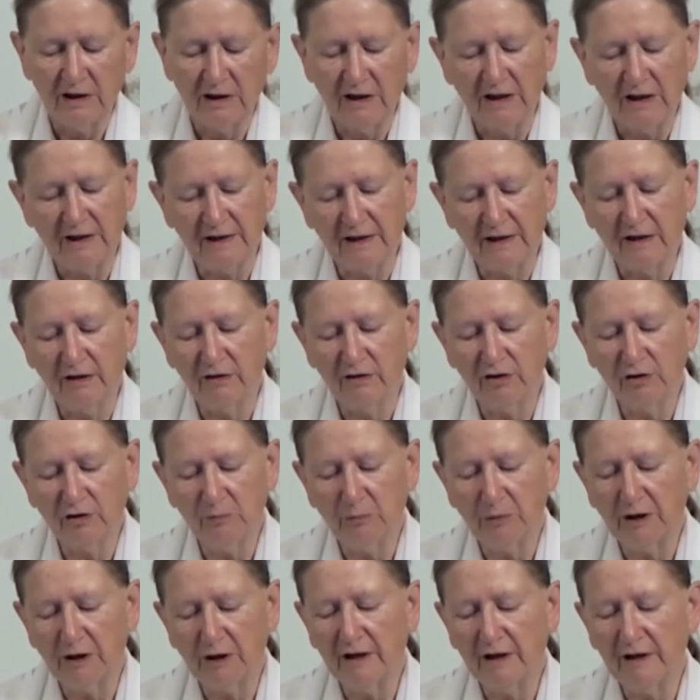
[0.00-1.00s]
and how you
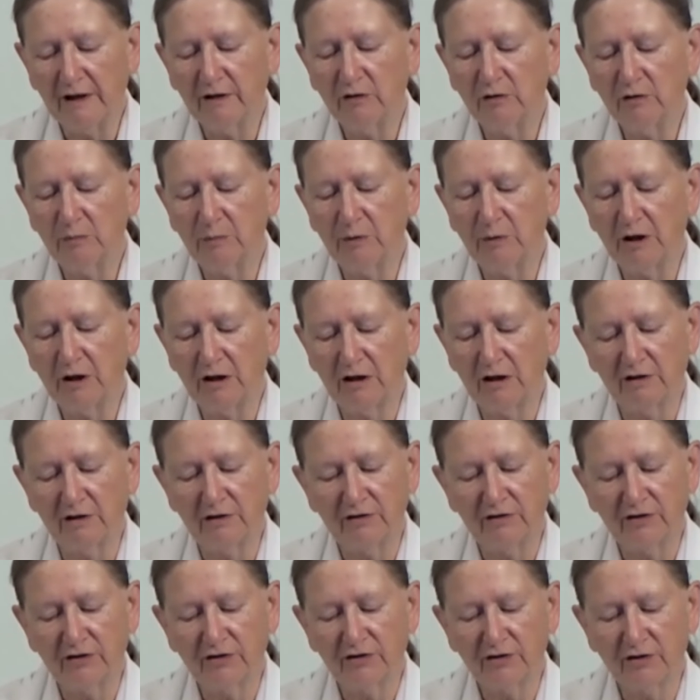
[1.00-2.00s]
play your
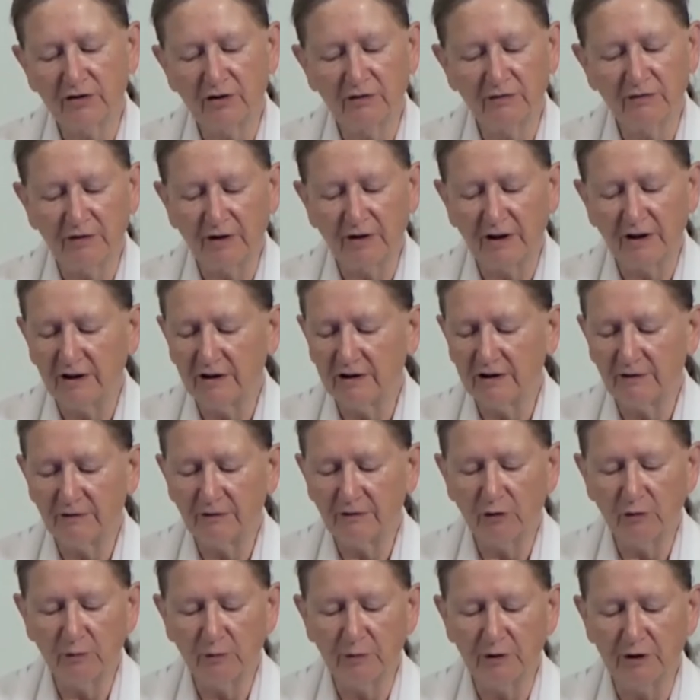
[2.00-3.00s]
parts of
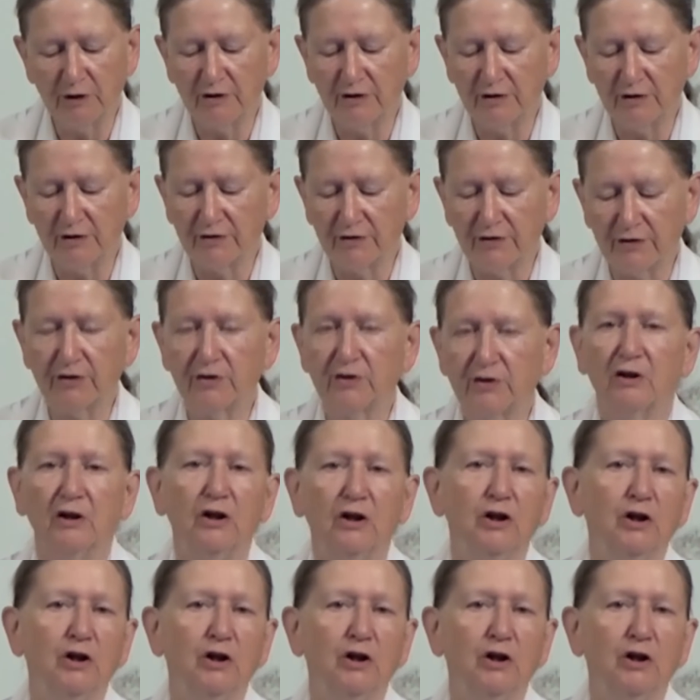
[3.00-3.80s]
84 births.